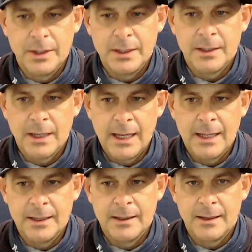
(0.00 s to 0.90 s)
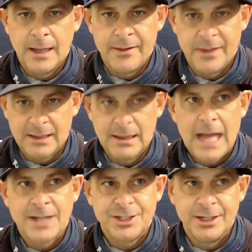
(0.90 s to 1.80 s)
And, and I think
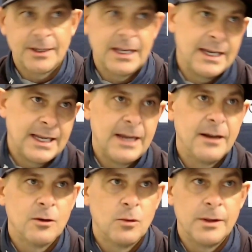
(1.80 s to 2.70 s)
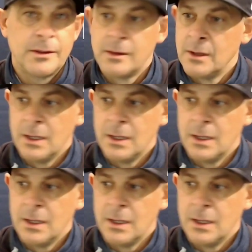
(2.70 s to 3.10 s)
last year getting here with